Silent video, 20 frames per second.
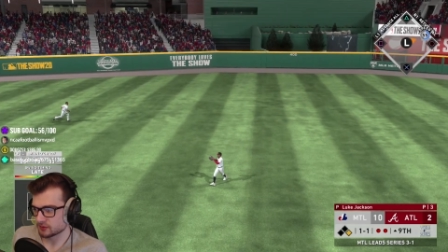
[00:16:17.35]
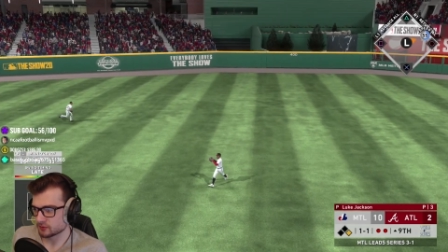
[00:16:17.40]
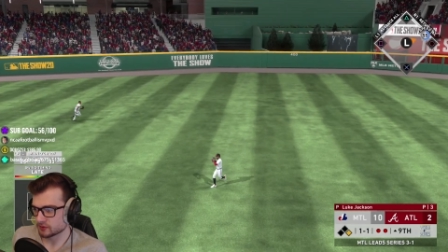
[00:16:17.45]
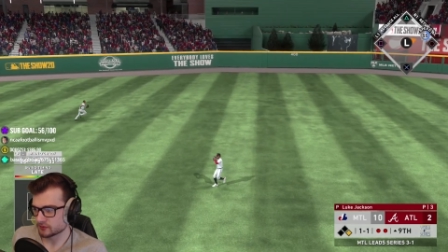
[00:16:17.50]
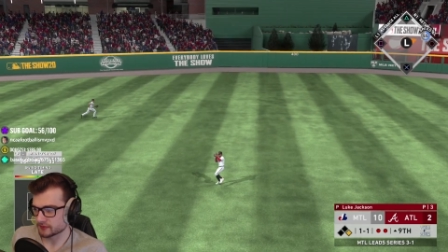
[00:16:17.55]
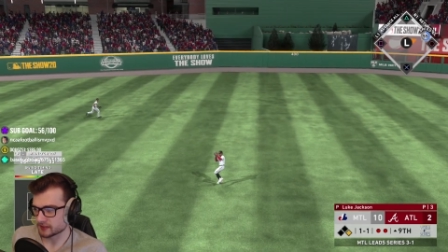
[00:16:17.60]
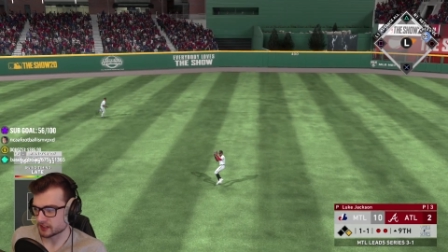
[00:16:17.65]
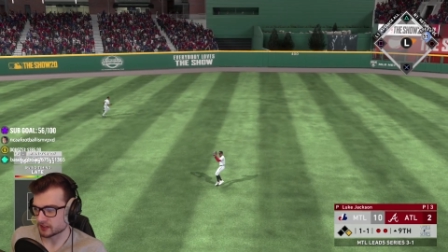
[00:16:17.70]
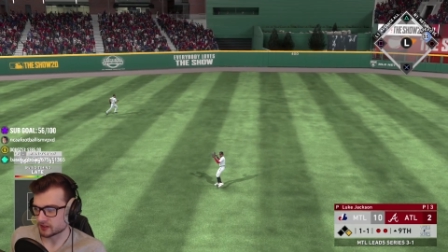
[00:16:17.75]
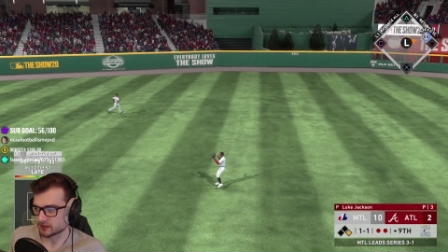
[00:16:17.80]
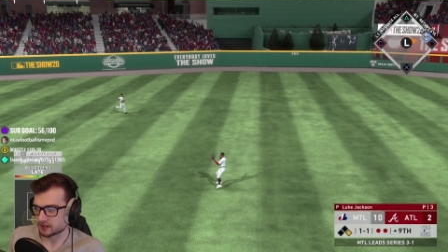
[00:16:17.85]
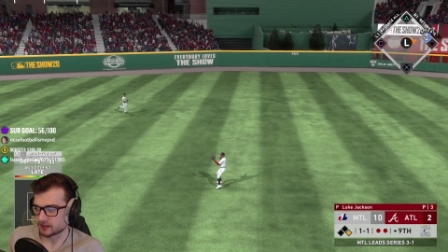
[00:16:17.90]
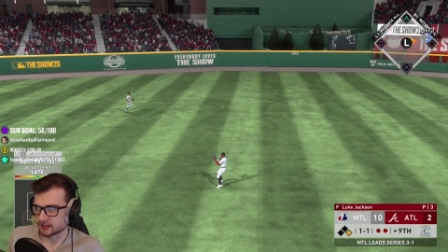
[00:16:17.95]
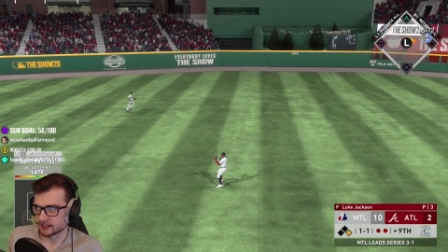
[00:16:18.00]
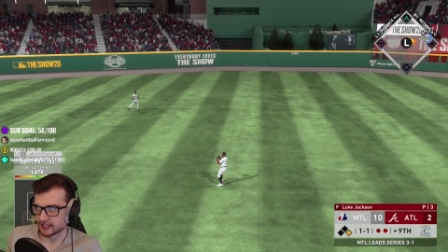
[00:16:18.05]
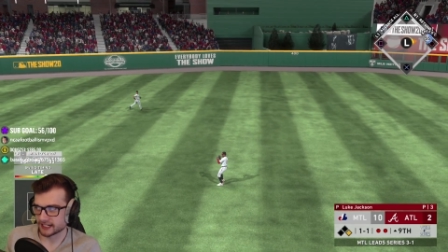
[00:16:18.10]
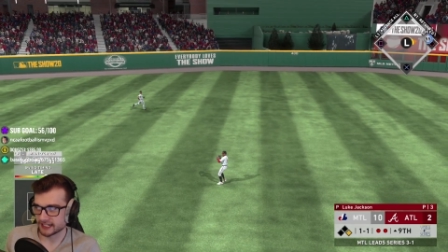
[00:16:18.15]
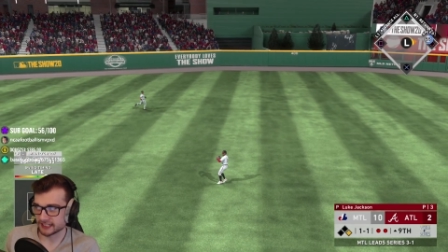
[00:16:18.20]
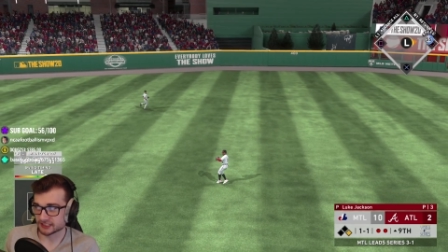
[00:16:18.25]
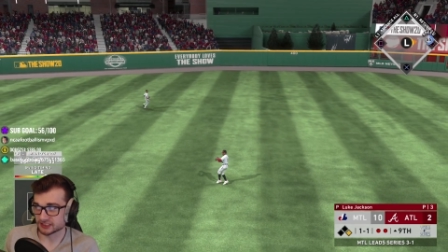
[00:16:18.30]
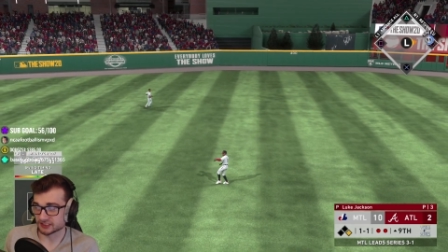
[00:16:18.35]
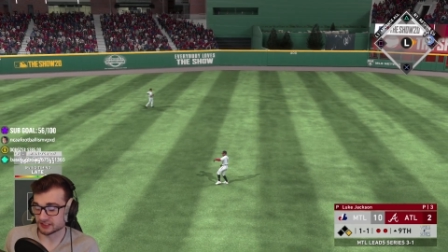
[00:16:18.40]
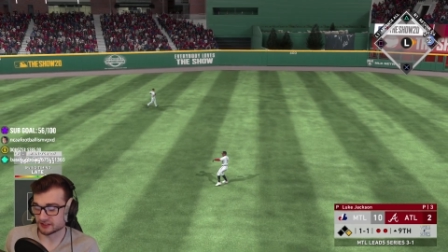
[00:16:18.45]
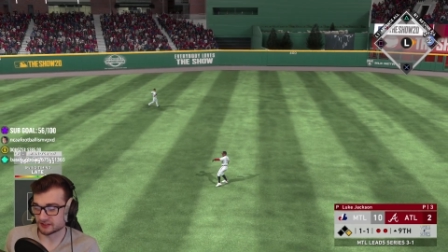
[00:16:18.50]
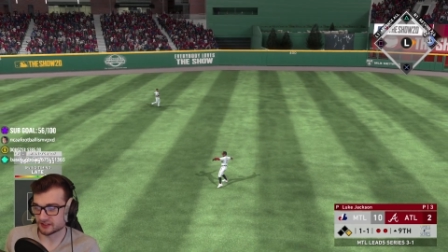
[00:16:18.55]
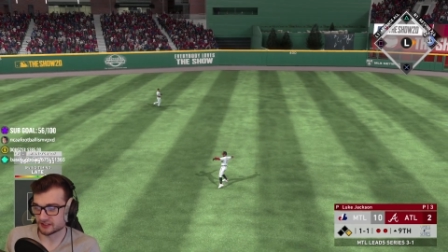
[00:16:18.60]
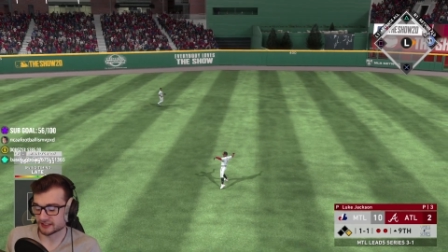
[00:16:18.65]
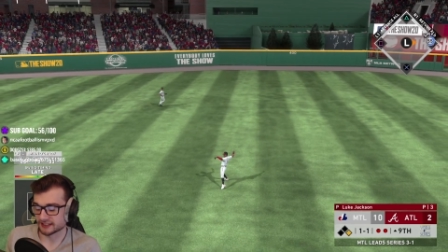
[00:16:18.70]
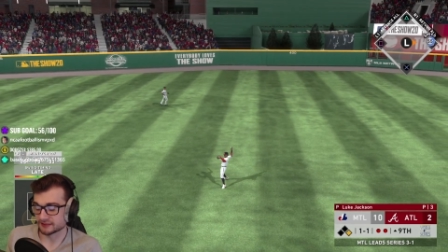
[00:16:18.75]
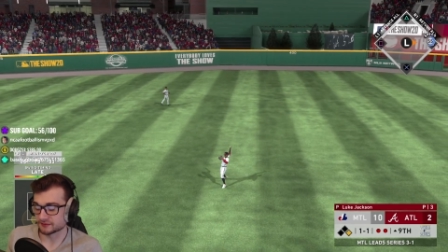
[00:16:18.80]
It will be caught. I actually
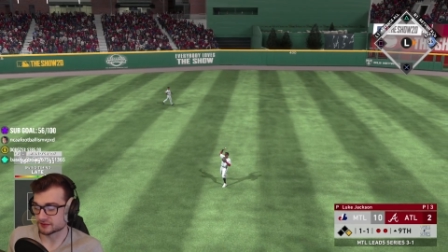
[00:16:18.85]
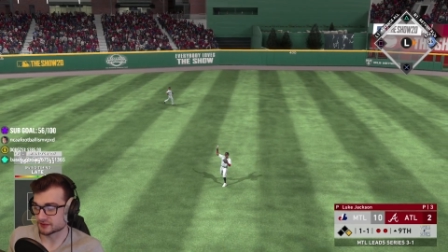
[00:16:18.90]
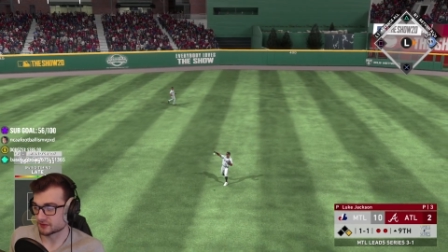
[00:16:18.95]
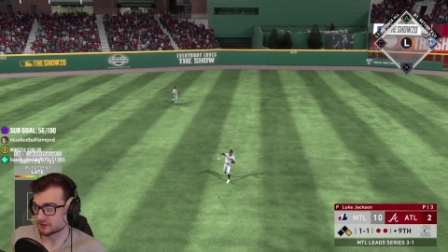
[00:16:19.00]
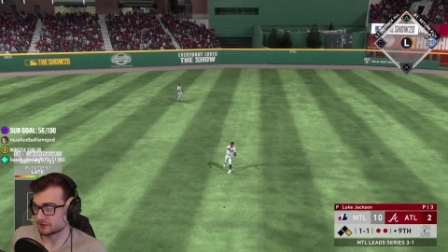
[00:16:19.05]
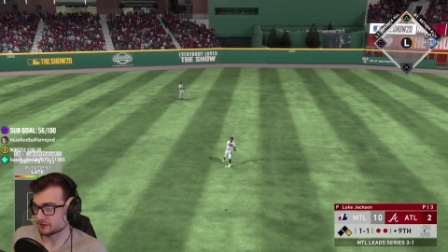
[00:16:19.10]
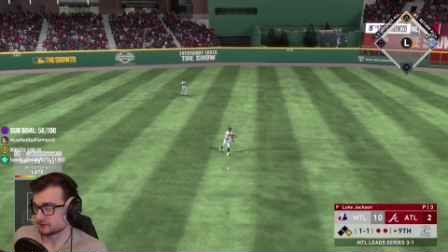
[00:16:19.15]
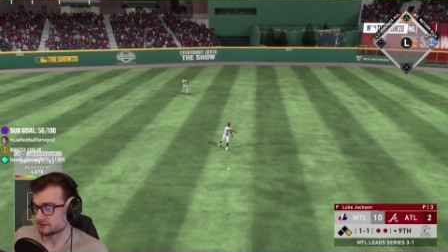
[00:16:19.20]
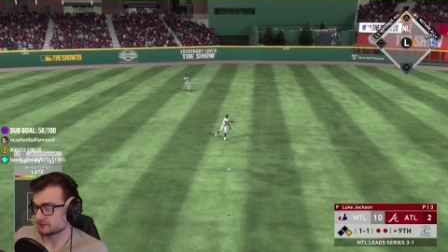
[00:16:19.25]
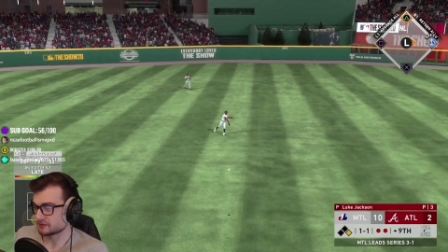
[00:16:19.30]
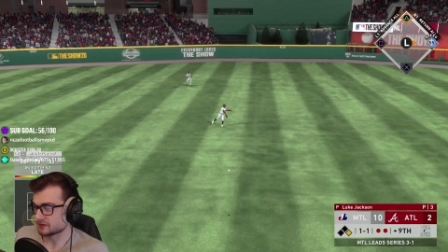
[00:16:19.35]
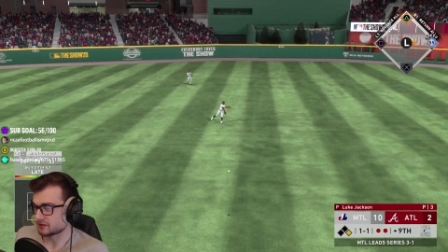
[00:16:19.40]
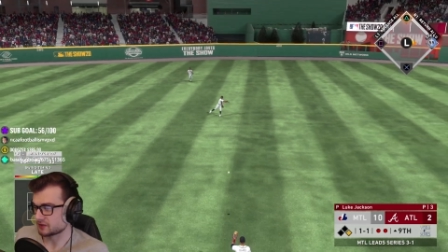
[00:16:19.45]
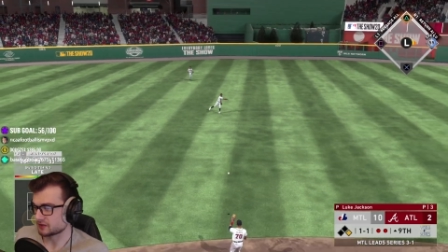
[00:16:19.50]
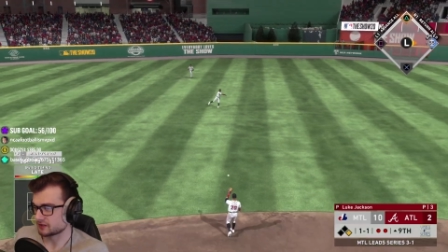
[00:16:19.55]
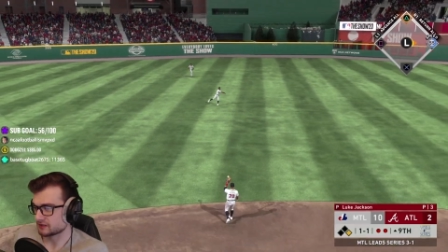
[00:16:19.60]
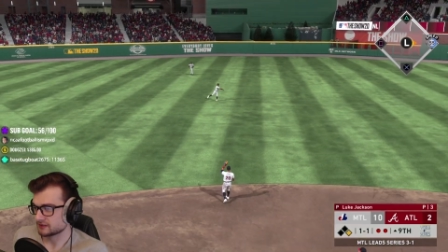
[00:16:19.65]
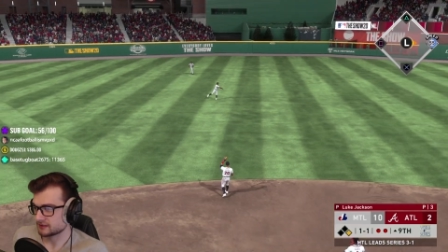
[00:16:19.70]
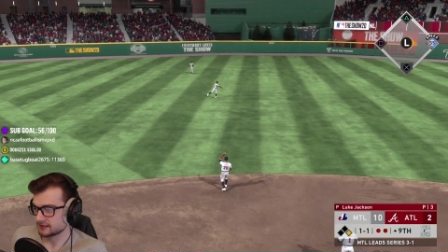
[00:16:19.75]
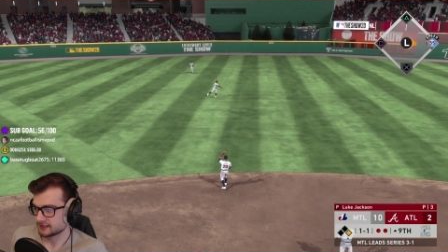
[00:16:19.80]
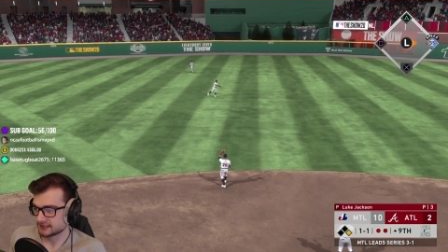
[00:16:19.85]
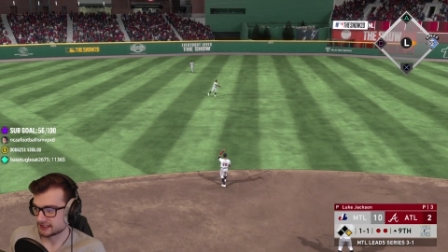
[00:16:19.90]
thought that was going to fall.